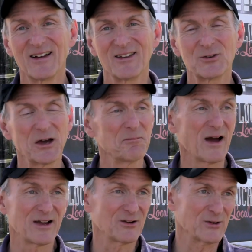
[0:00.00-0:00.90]
You come
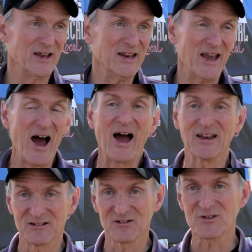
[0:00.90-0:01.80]
by here on any night,
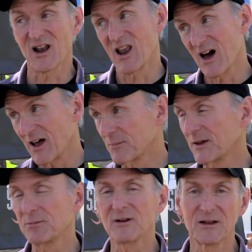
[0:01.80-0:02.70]
and there's a lot of
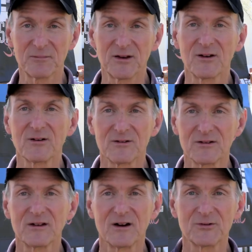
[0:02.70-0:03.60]
people up here
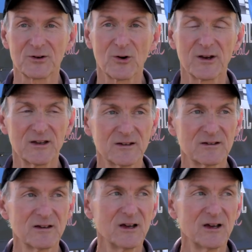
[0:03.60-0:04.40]
on the green.